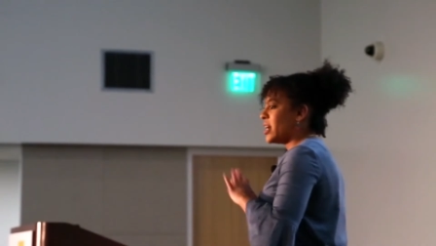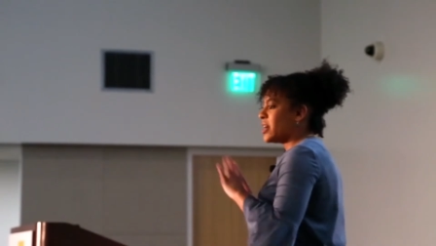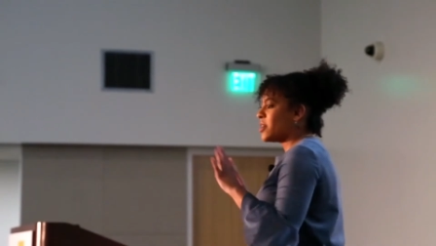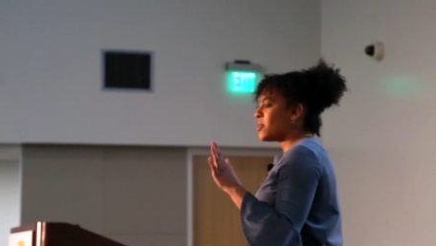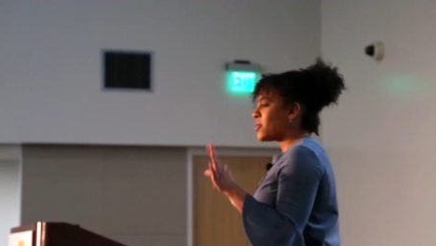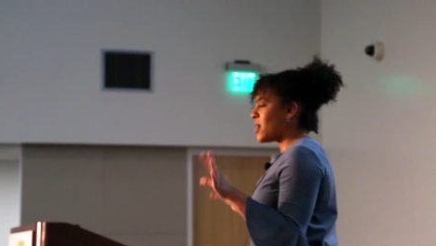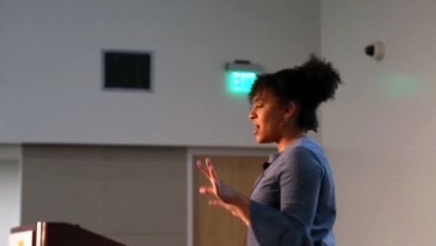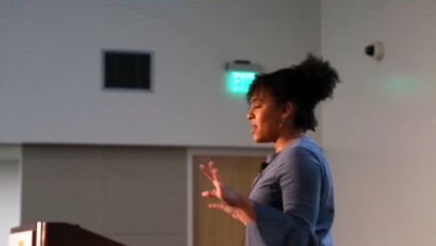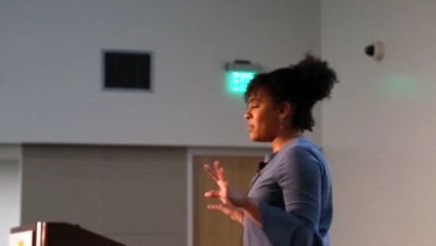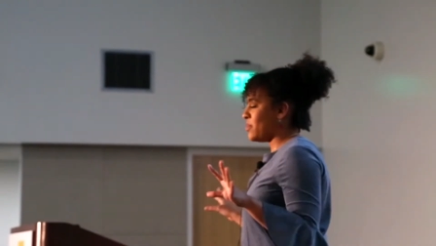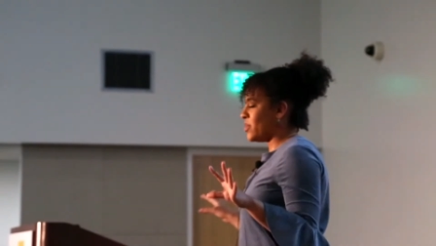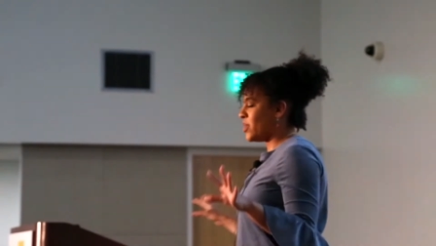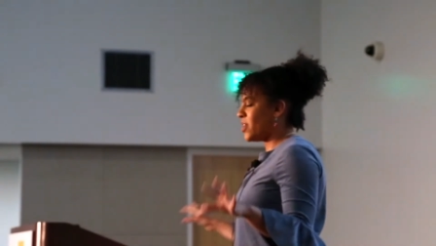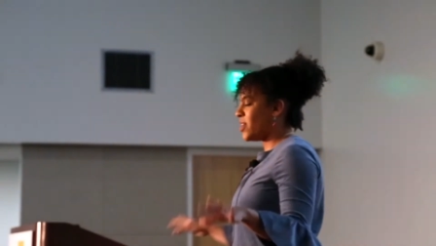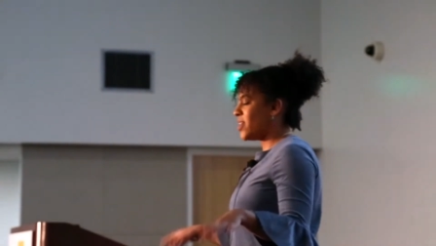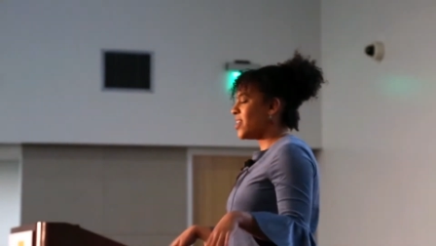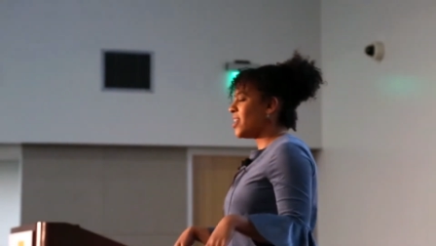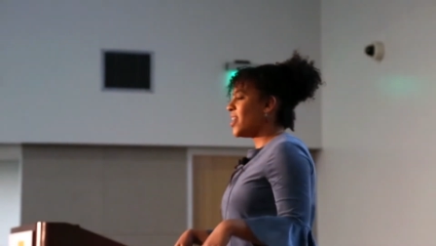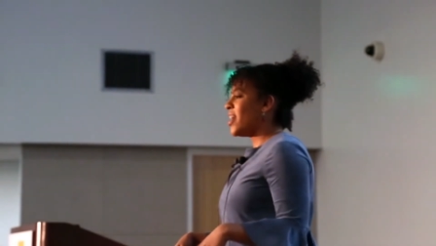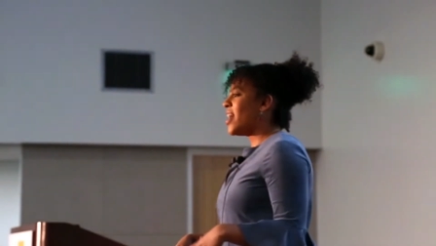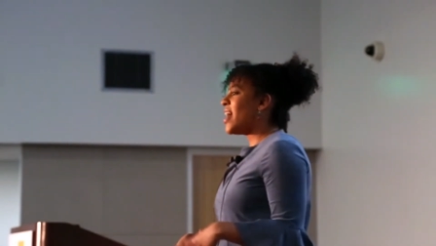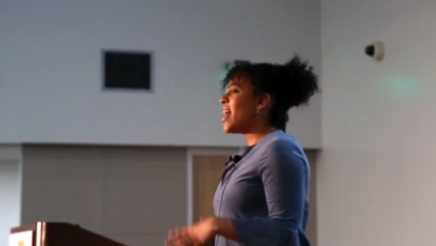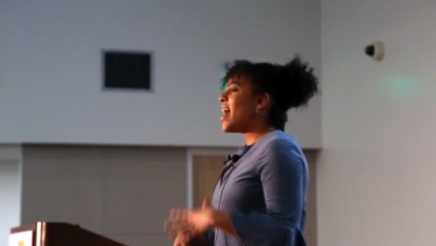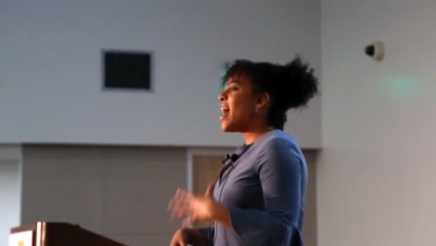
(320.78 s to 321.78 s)

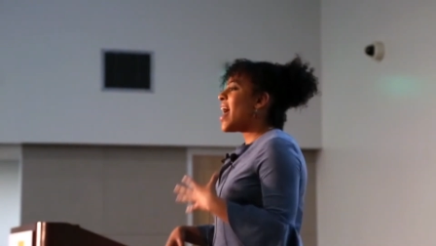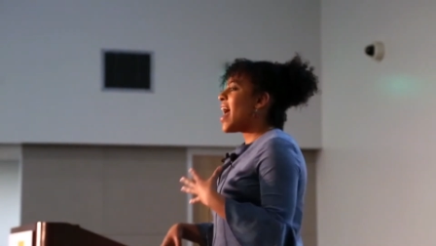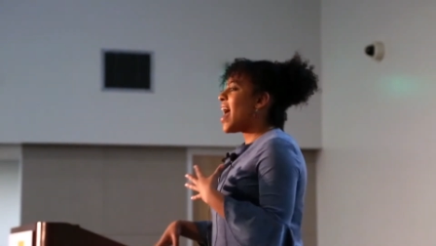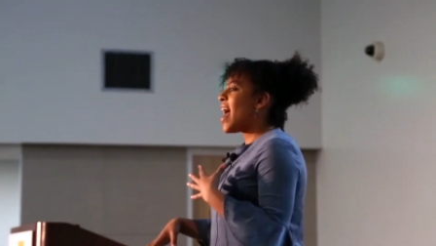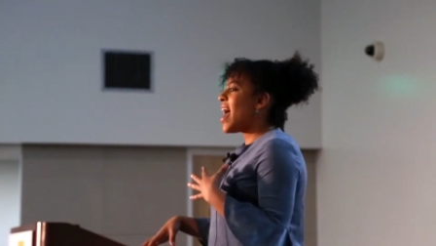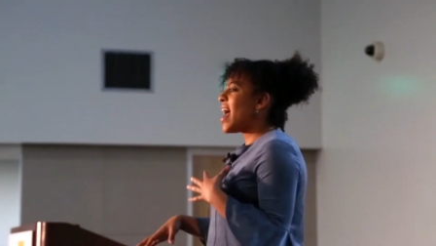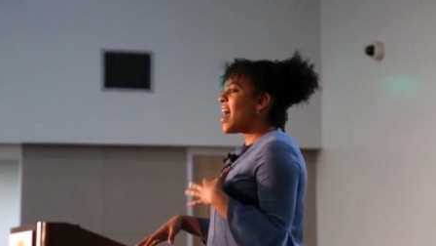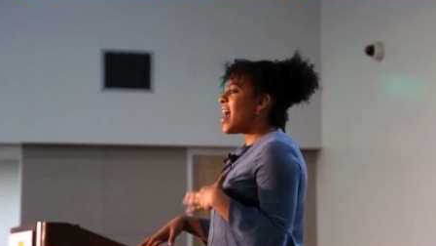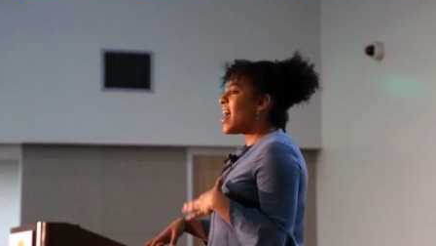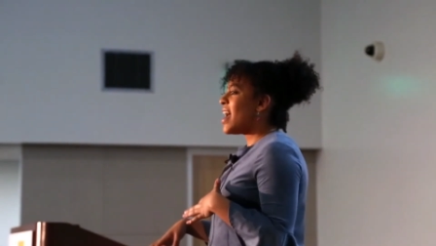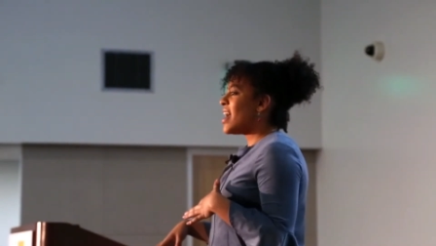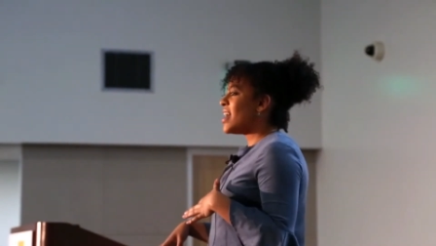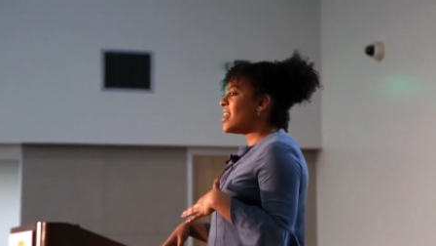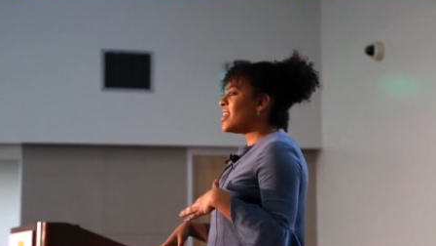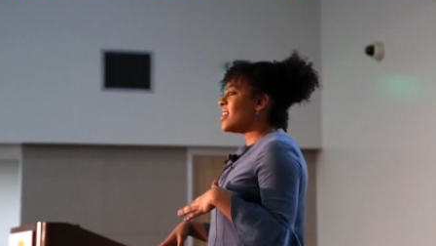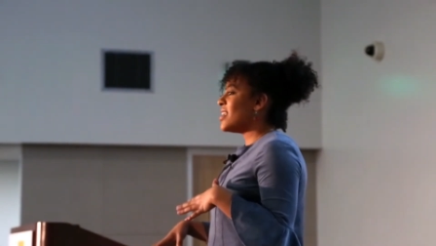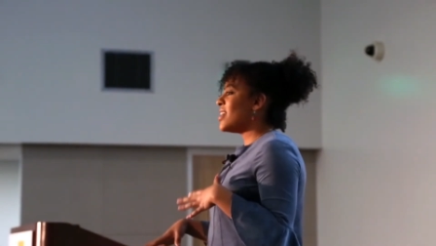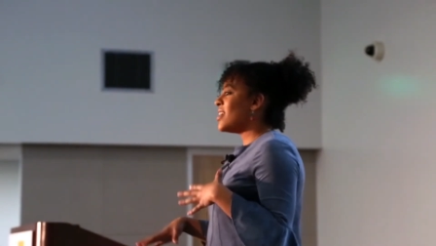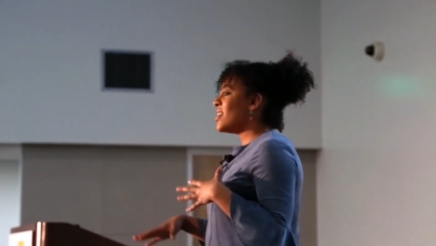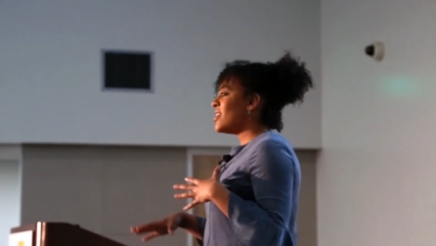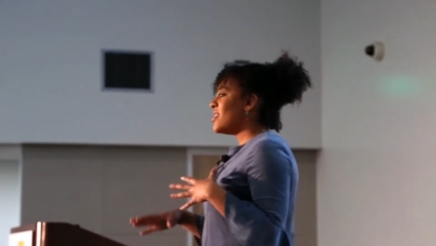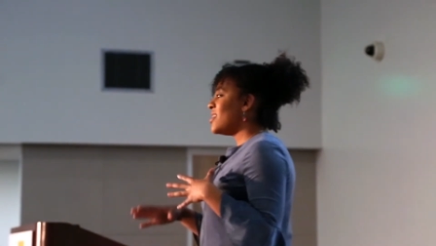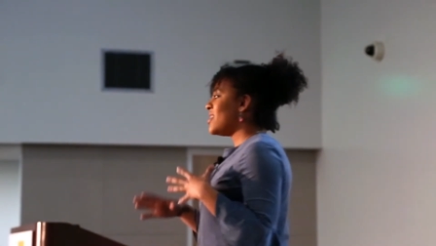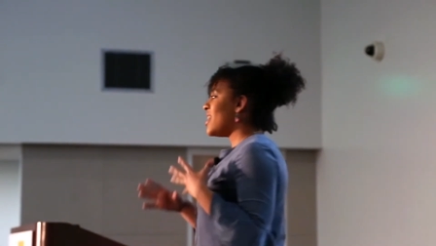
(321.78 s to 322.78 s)
incredible,
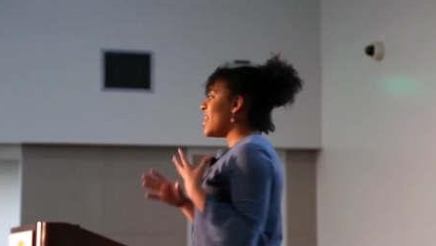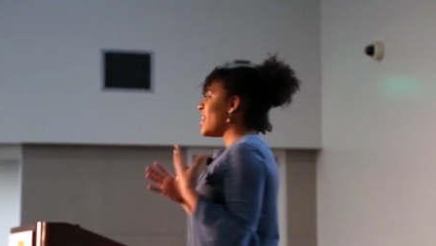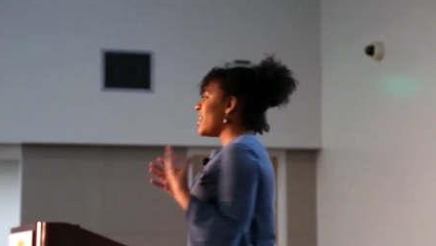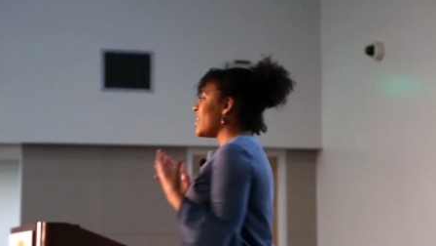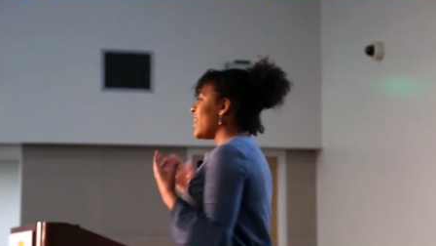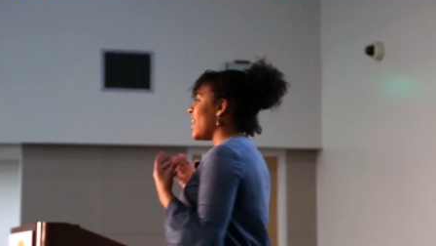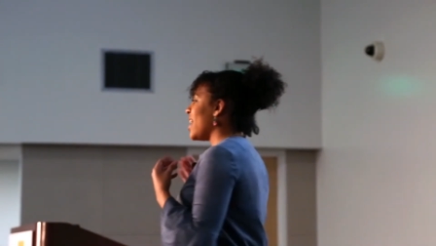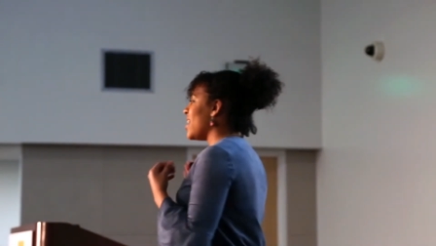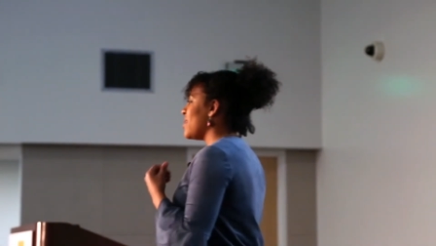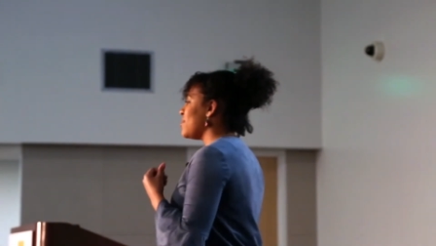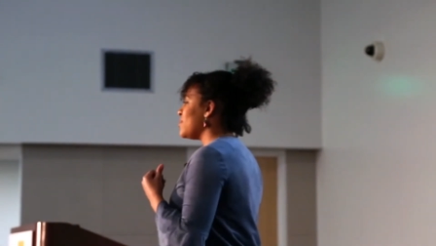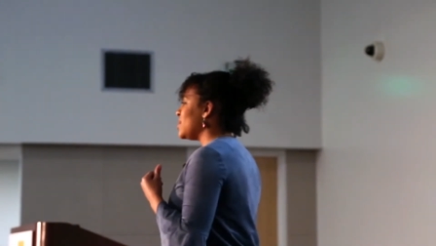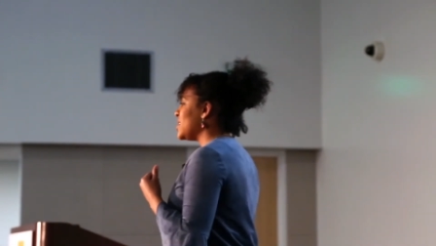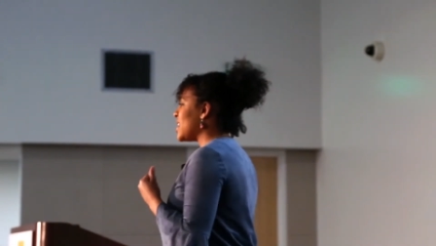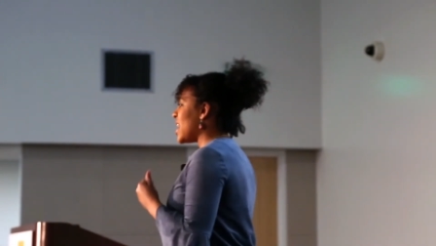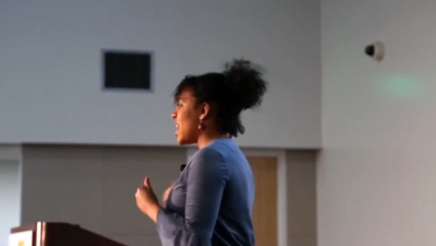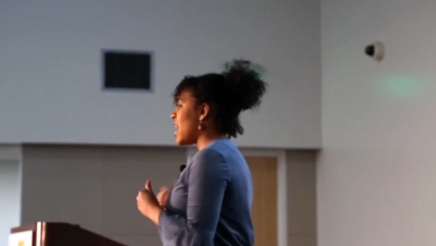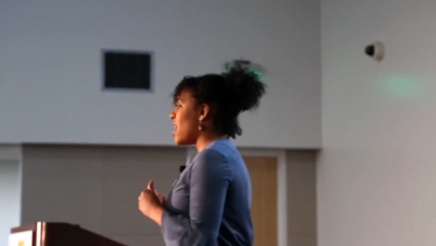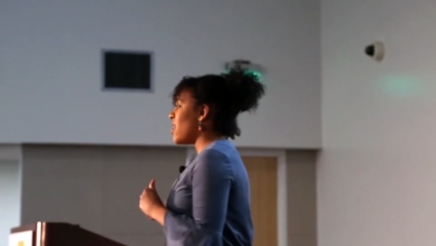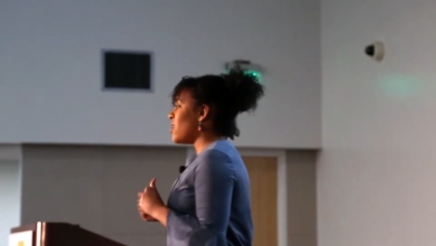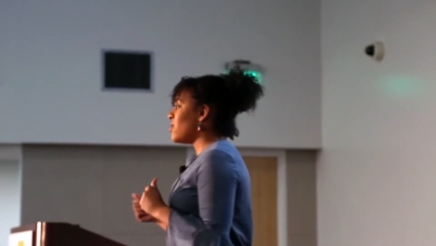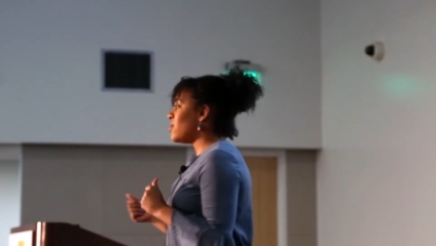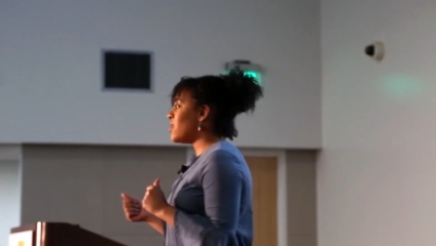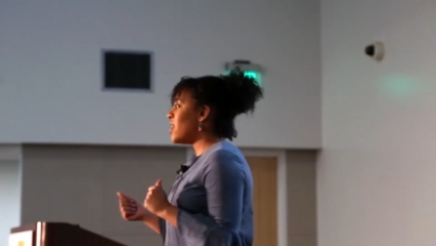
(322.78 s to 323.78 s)
and they came
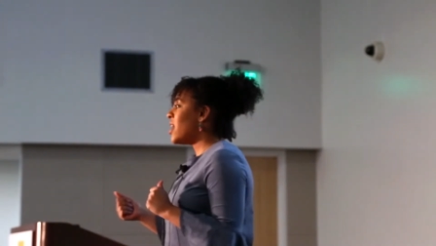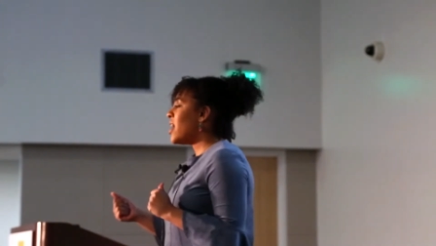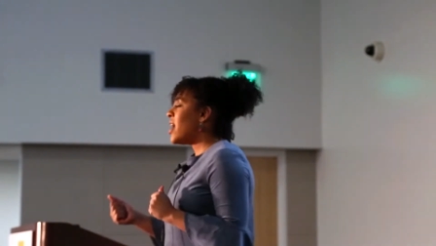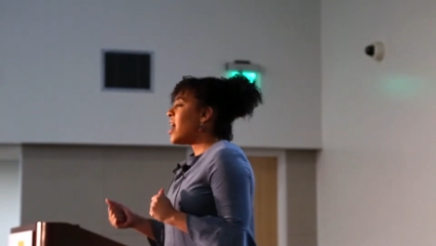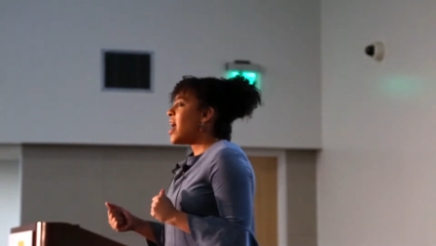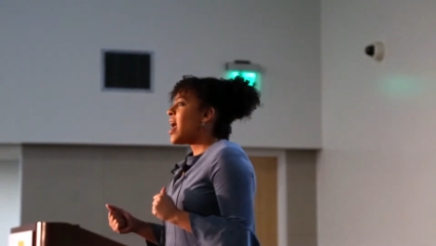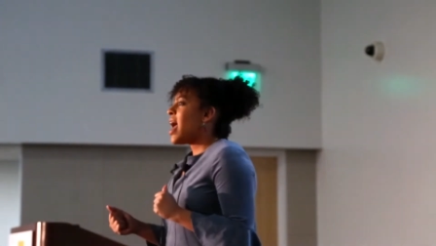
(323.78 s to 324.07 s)
down.